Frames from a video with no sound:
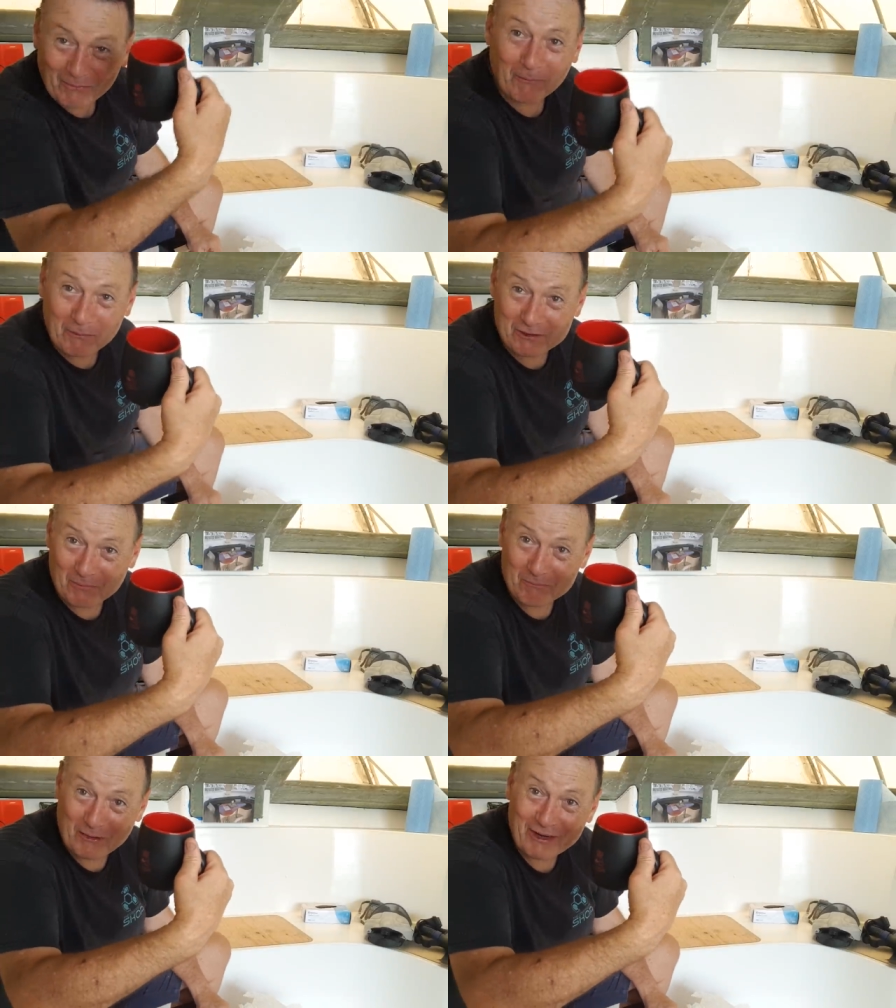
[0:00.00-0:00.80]
Might put
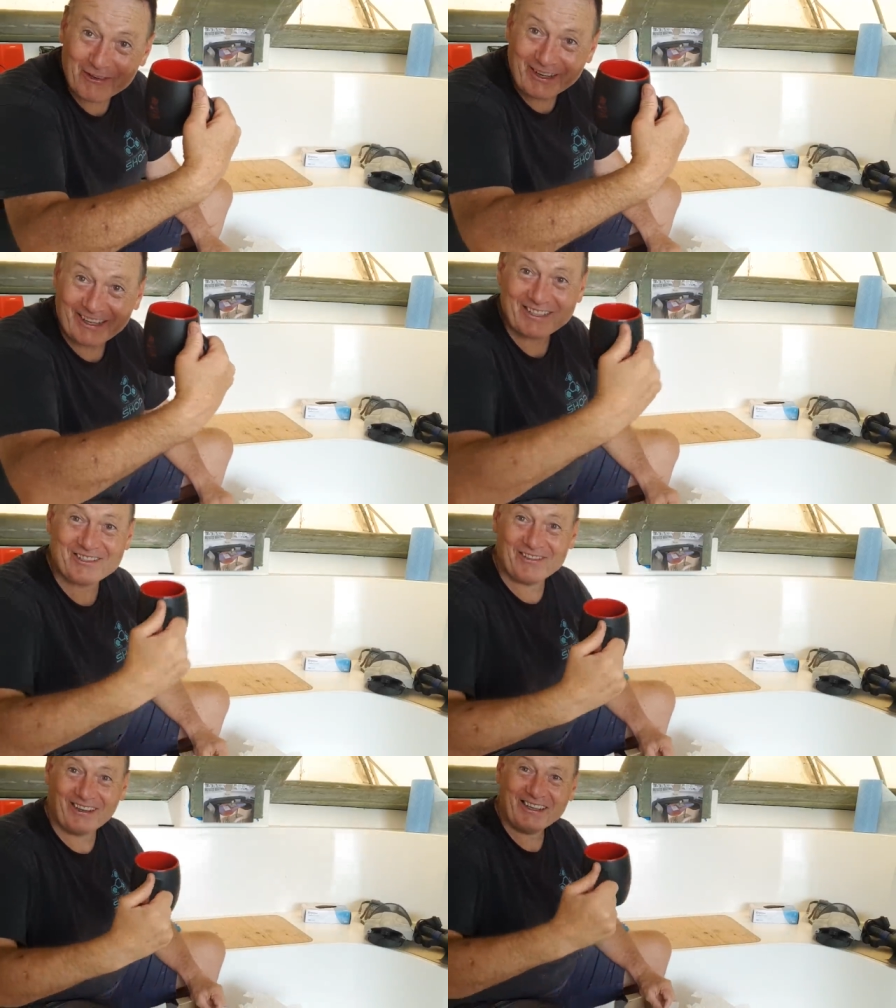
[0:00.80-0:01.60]
some beer in it
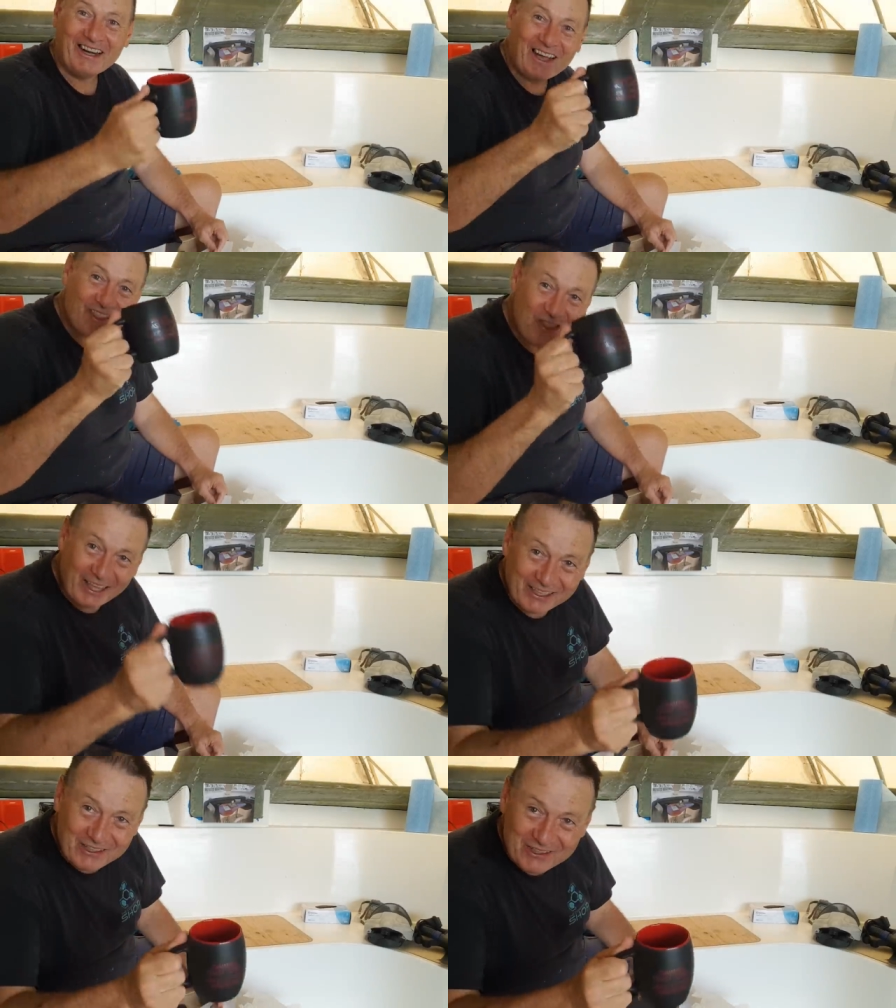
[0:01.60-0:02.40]
actually, mate.
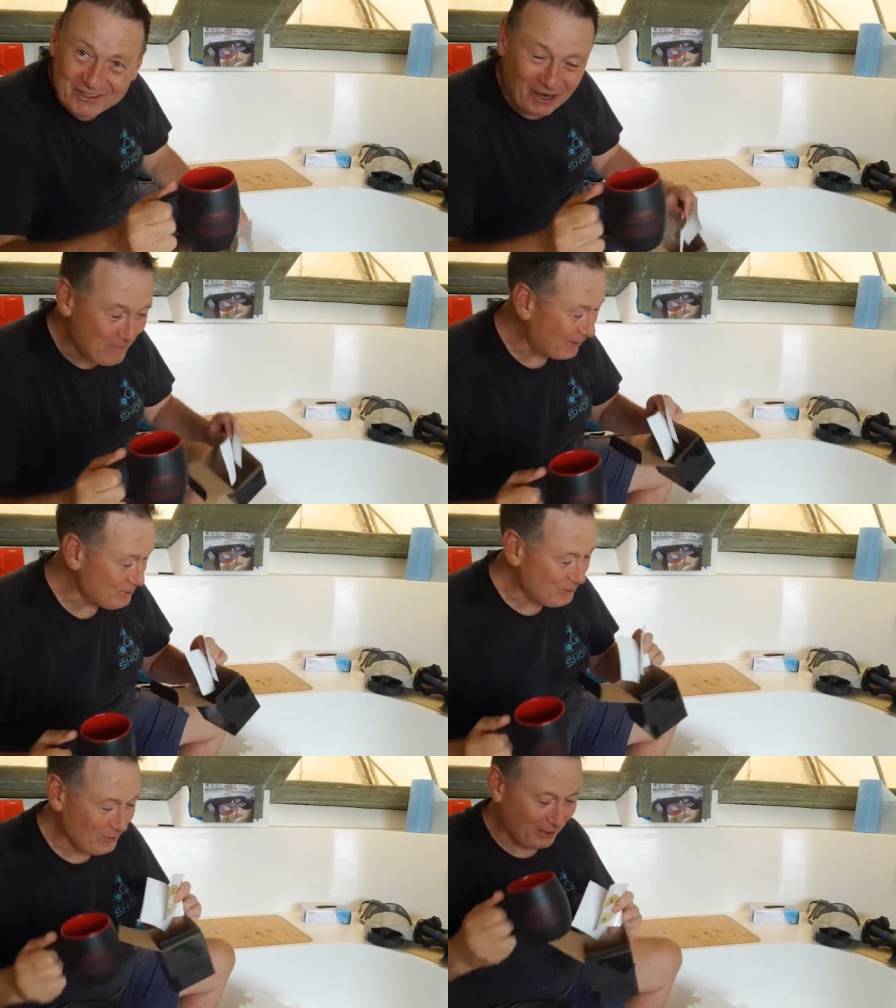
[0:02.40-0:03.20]
Thank you so
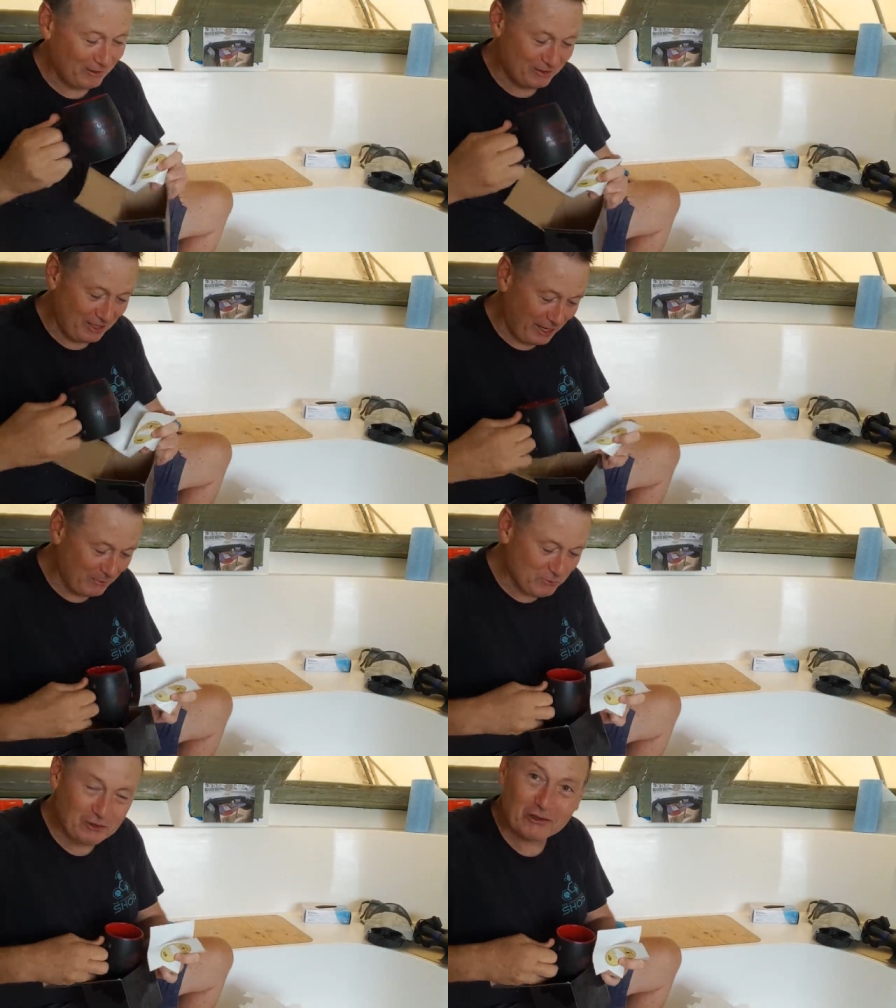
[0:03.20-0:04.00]
much. You are an
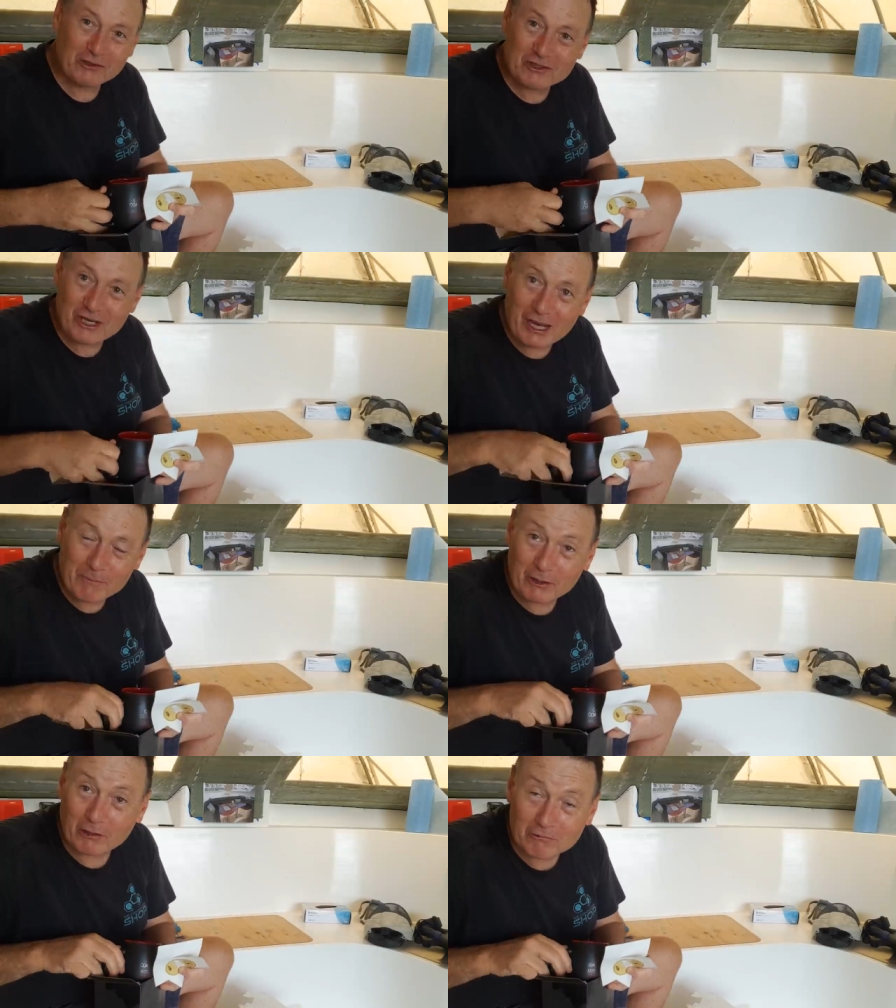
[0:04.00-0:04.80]
absolute
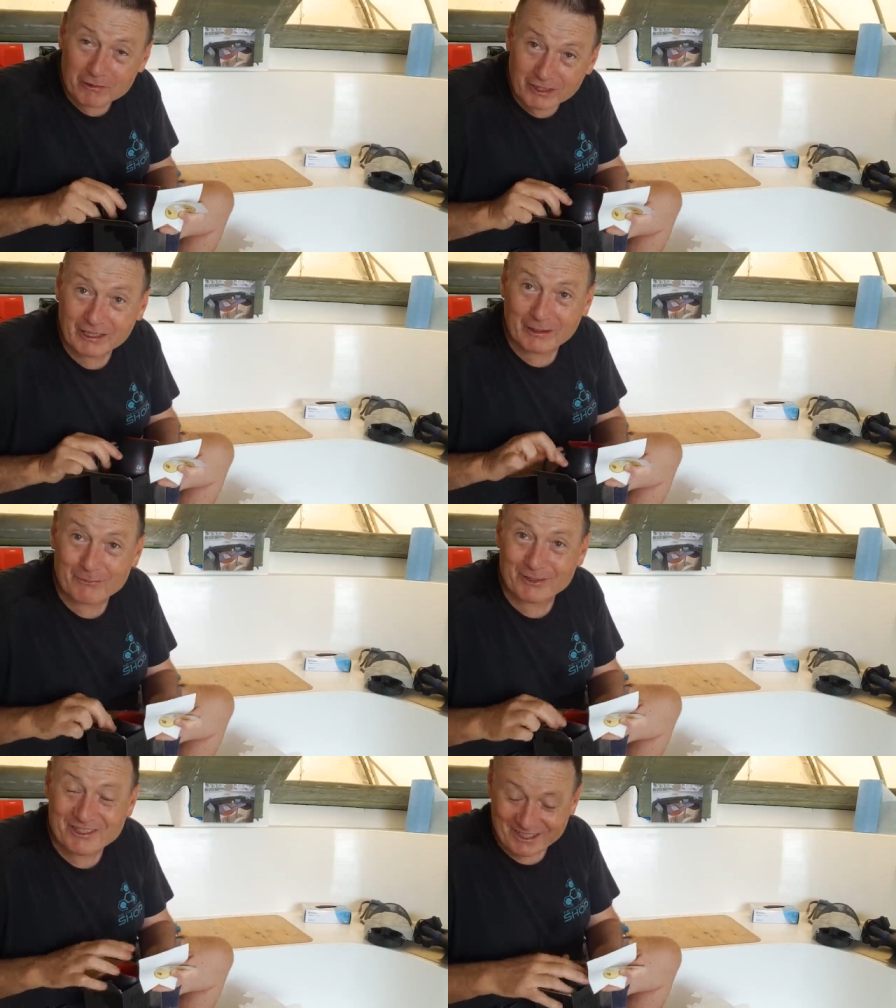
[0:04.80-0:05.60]
champion. I really
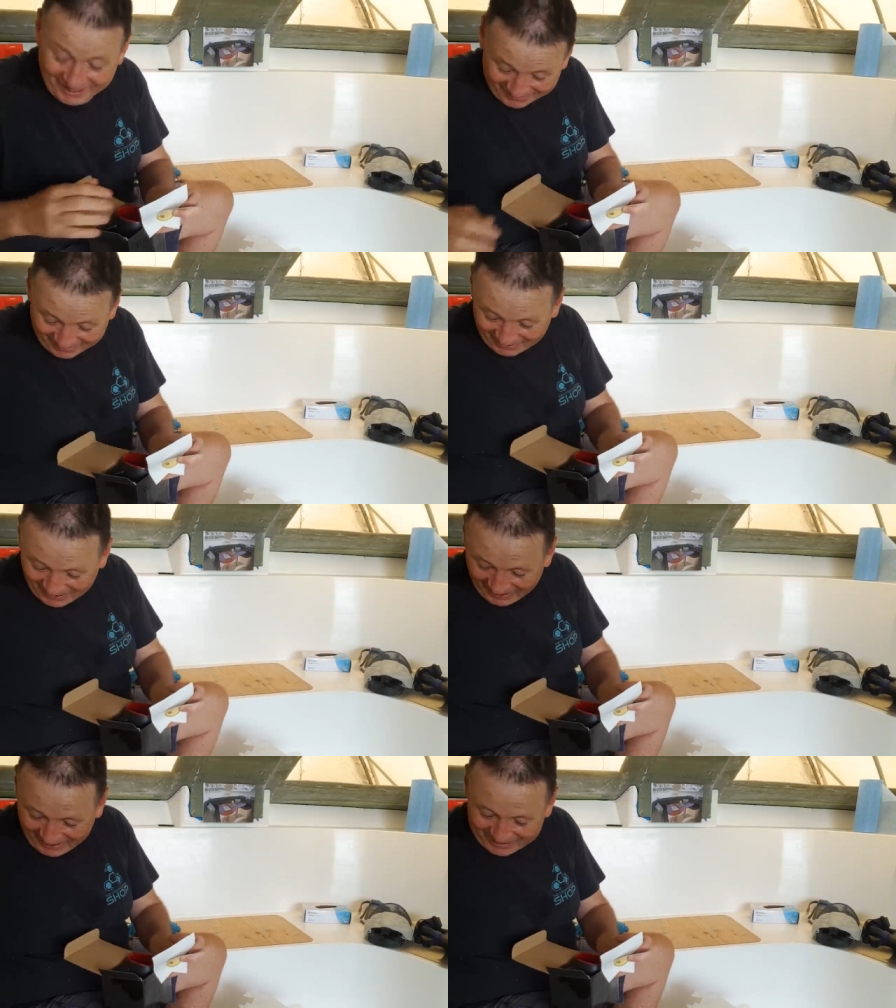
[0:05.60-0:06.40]
appreciate it.
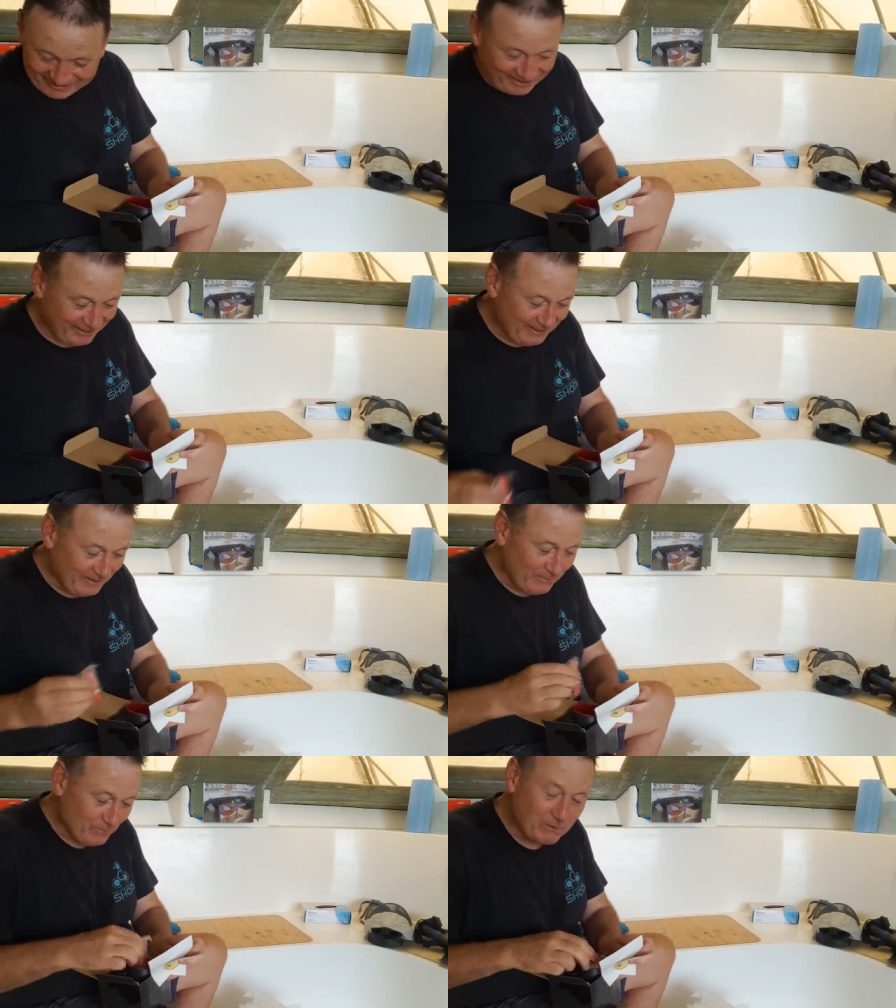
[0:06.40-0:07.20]
And uh,
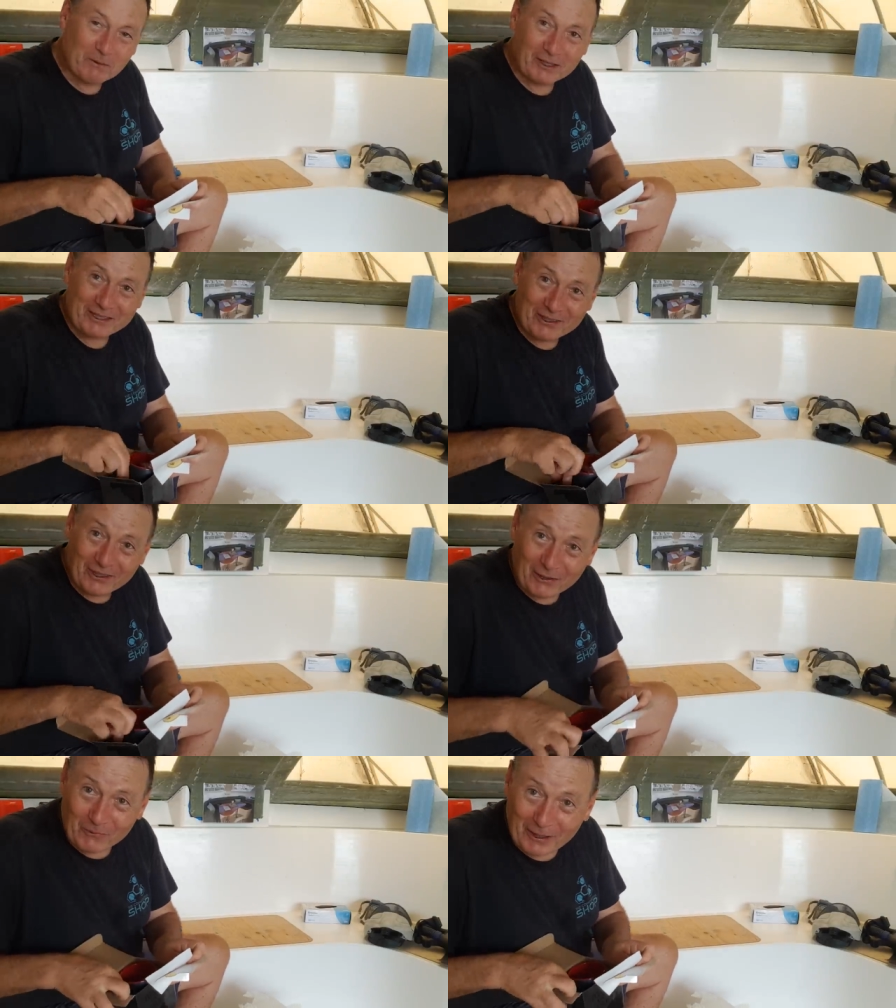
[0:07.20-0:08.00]
my
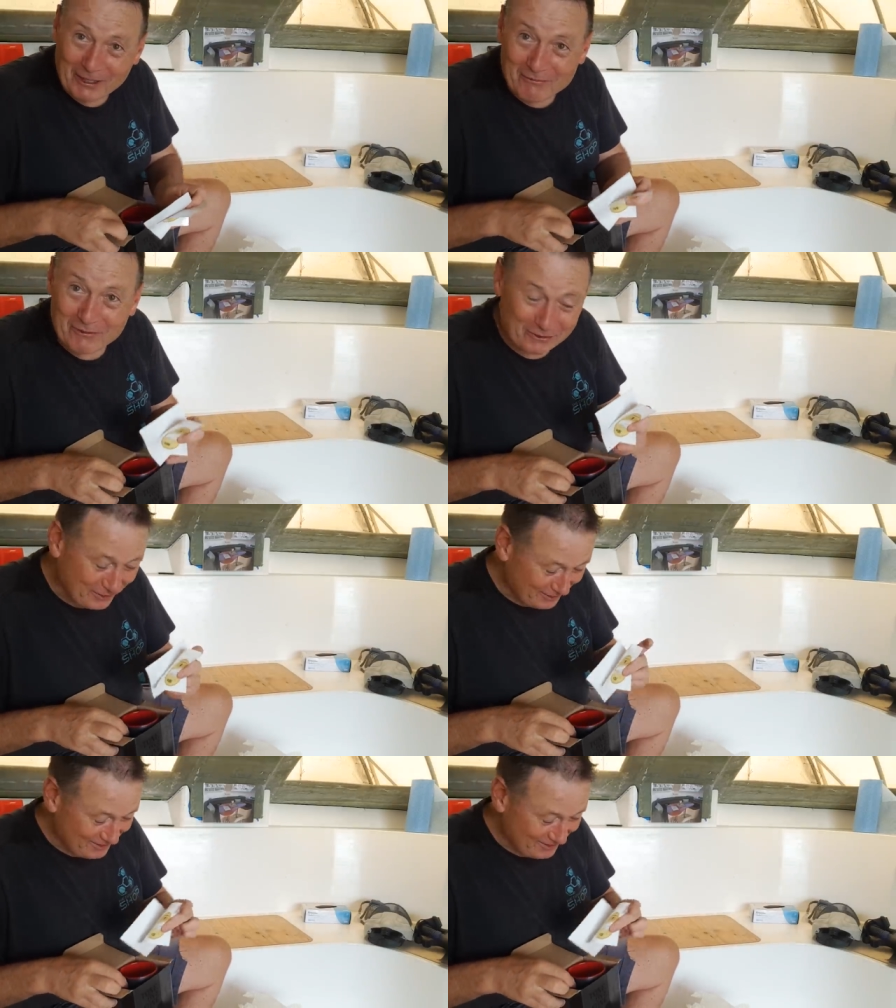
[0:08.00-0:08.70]
God, I waited for it.